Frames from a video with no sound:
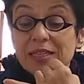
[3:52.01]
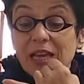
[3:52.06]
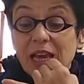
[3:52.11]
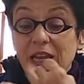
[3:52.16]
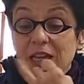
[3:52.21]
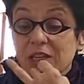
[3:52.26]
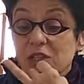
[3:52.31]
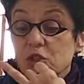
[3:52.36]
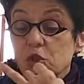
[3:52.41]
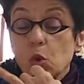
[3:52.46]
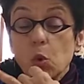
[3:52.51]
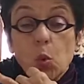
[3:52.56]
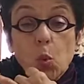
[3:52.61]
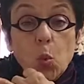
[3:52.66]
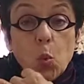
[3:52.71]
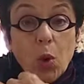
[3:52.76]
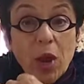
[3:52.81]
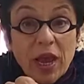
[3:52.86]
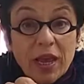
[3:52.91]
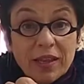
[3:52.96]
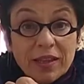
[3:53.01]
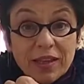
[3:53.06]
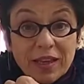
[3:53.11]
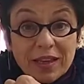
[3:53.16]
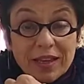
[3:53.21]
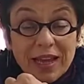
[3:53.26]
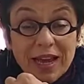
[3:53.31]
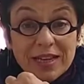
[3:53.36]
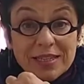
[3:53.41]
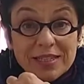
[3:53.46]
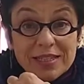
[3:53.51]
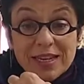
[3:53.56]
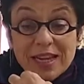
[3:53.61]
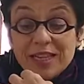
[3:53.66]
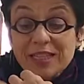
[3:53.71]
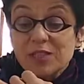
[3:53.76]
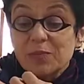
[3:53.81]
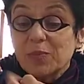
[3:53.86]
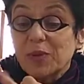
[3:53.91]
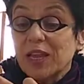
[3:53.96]
Tell us when the class
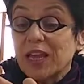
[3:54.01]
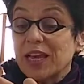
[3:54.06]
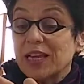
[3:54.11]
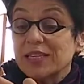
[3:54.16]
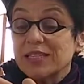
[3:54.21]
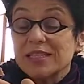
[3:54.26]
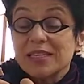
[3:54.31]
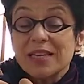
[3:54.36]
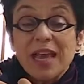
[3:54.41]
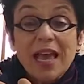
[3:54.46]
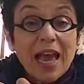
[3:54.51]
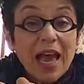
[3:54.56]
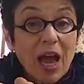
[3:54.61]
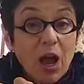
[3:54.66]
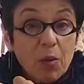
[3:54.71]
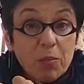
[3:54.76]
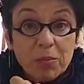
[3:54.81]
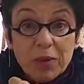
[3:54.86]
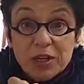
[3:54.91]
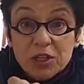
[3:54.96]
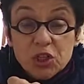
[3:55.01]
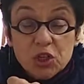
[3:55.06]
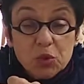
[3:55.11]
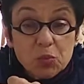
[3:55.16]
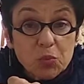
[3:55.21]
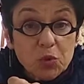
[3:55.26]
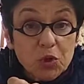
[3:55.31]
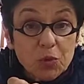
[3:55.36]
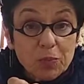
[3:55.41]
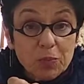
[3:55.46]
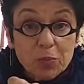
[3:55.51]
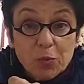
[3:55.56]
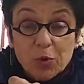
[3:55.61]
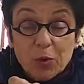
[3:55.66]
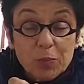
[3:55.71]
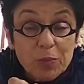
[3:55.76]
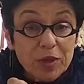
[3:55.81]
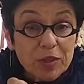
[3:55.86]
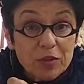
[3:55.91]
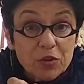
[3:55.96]
takes place, how much it
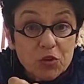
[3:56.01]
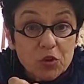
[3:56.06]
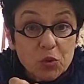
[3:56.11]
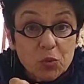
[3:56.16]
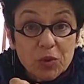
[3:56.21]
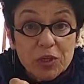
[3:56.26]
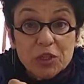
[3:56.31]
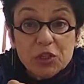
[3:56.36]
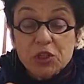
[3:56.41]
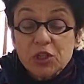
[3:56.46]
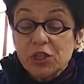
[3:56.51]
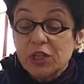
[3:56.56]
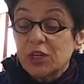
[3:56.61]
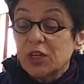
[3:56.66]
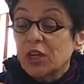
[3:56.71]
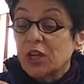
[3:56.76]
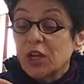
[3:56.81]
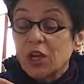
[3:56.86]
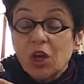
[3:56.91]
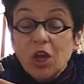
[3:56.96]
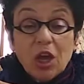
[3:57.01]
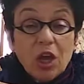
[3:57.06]
will be the tuition,